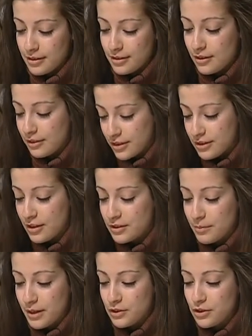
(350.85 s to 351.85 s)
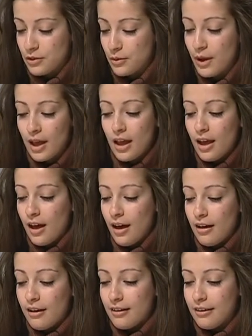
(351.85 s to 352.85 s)
salesman to
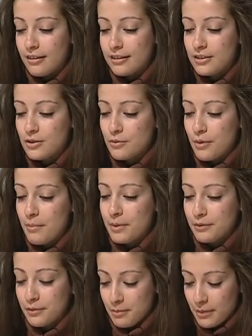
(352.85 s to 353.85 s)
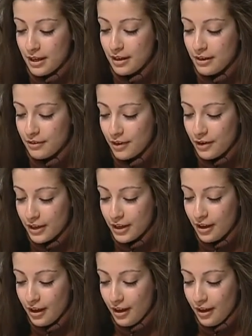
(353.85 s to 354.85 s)
wrap it for me in a very